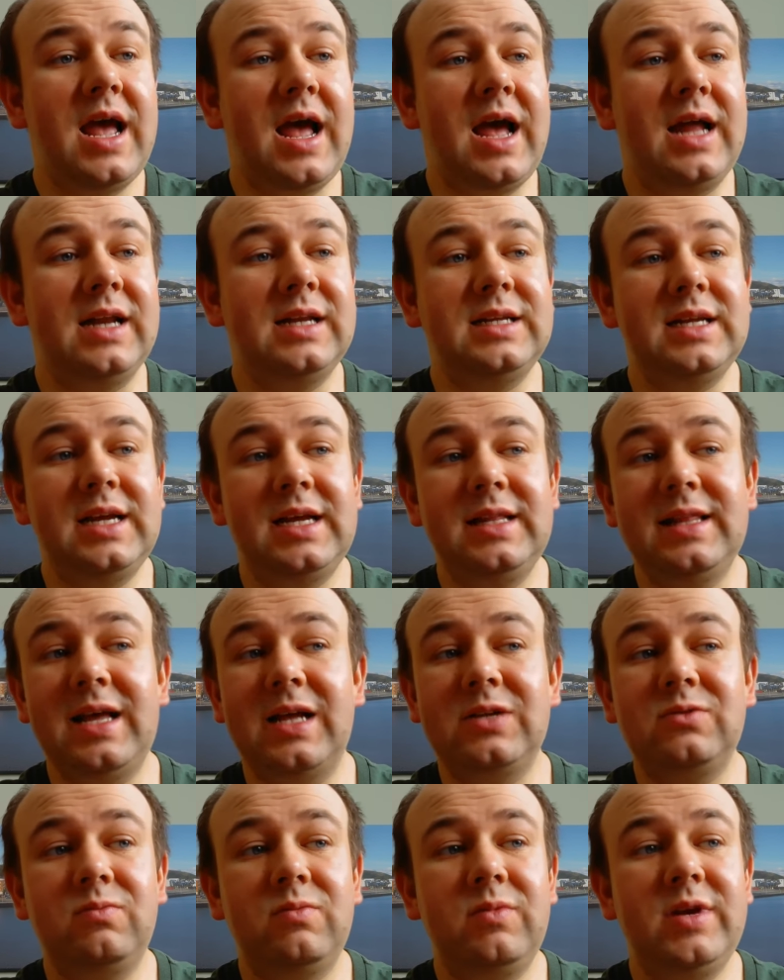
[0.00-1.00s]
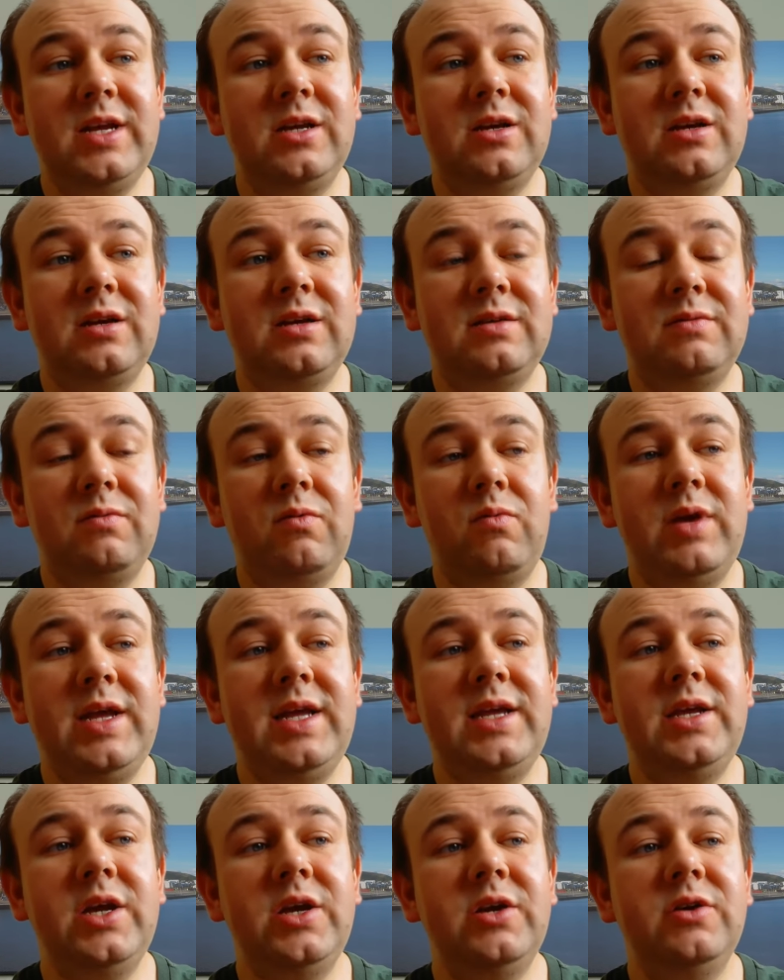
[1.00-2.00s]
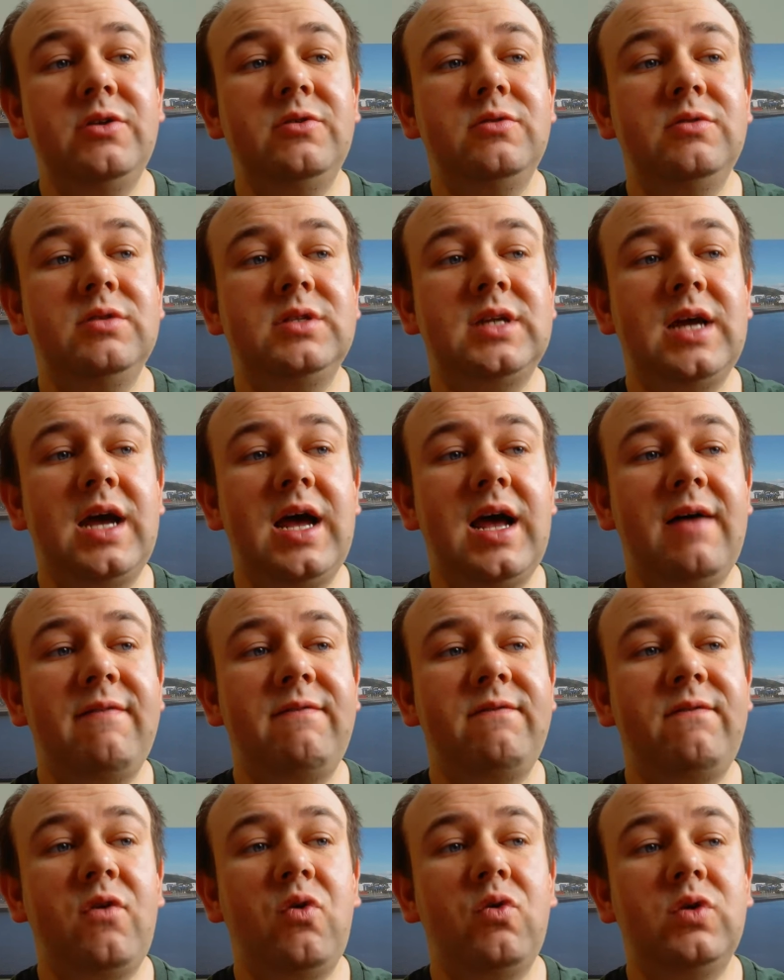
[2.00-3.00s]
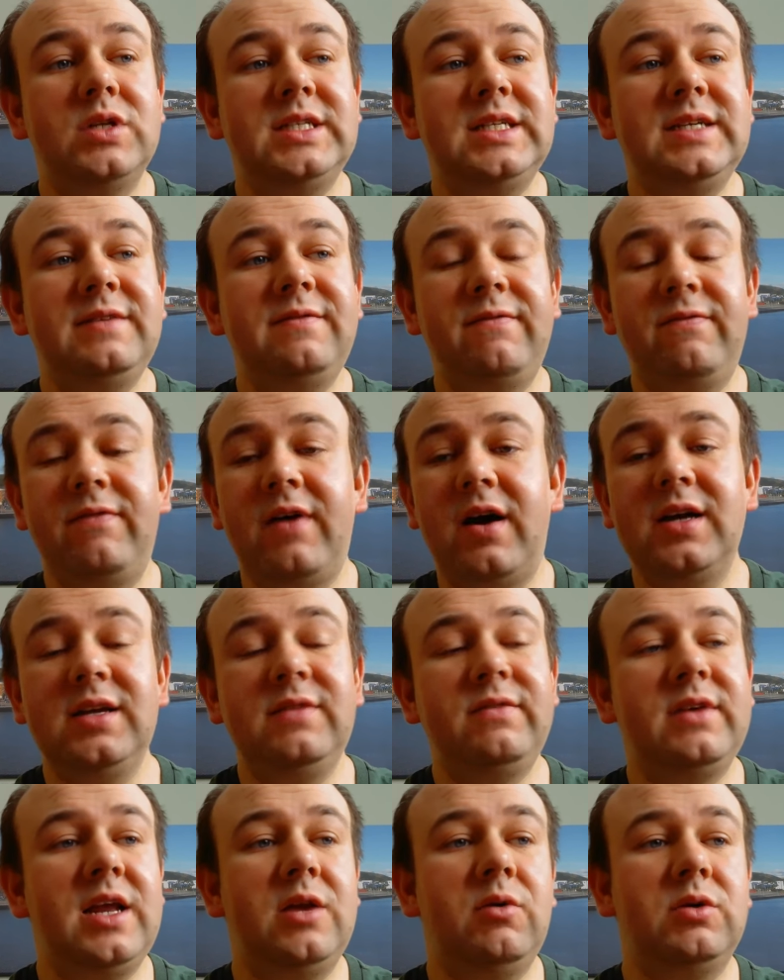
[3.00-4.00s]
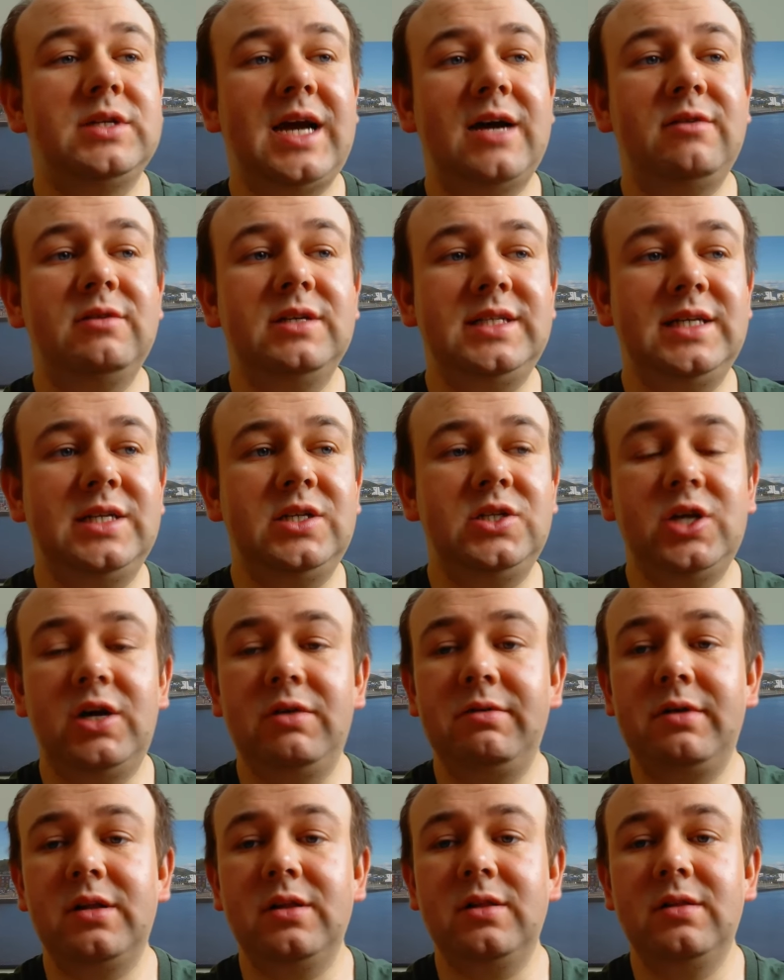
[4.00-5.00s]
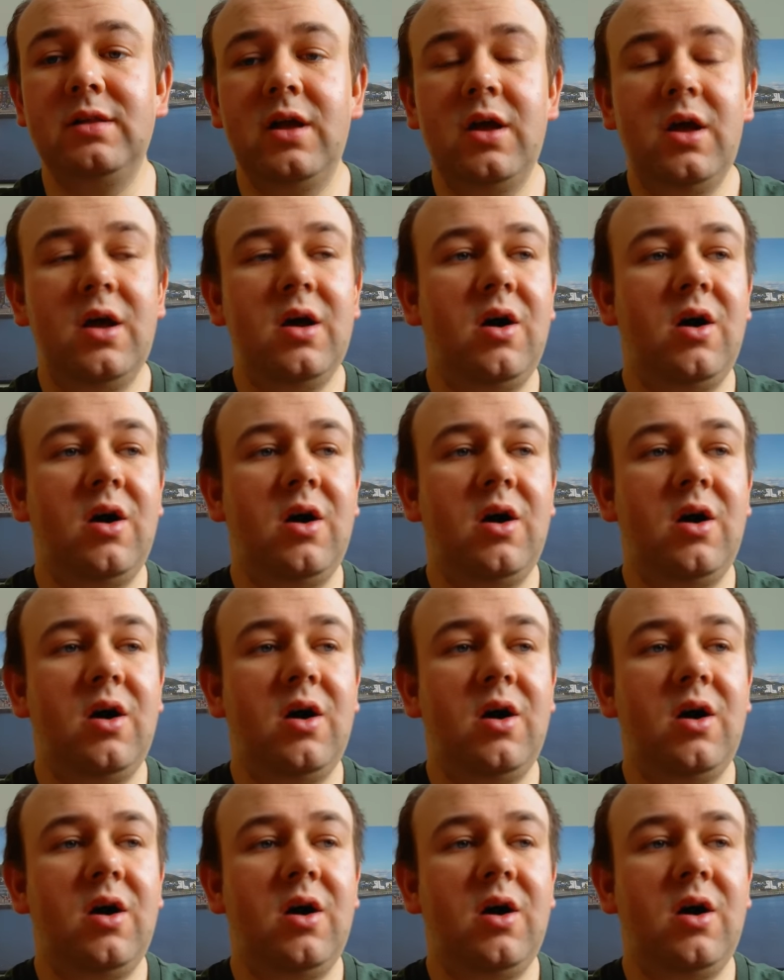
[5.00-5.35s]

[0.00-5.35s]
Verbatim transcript: and in that week we used uh, forty-five kilowatt hours in total,